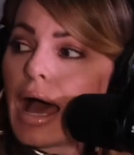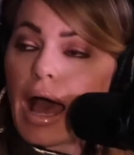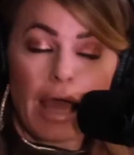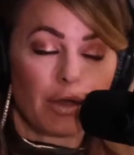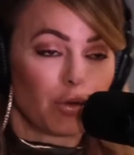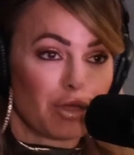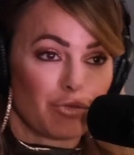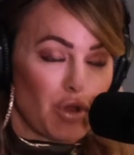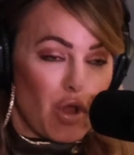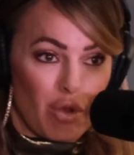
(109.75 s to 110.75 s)
I don't
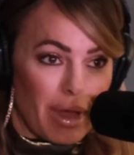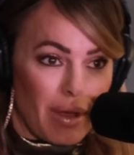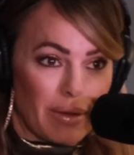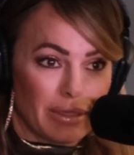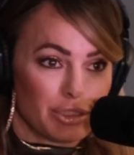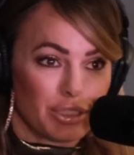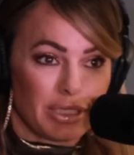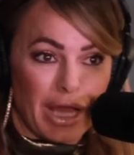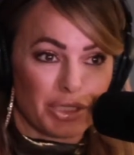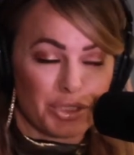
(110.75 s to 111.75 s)
even know about. And she
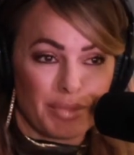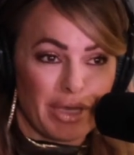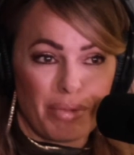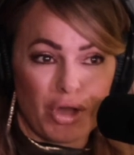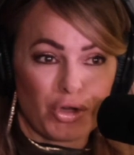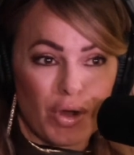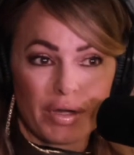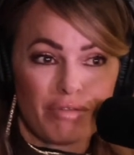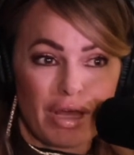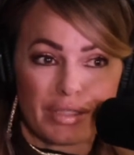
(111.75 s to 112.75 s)
catches me up on
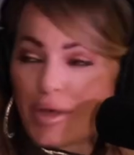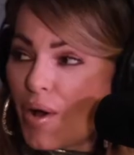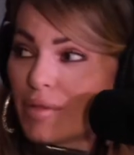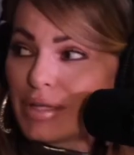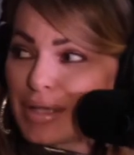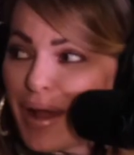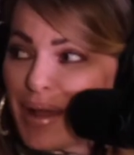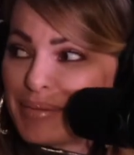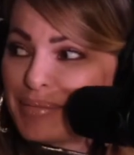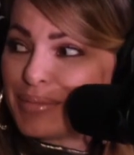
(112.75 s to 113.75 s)
current events all the
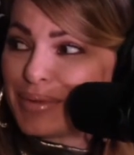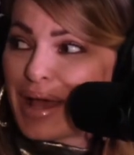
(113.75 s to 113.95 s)
time.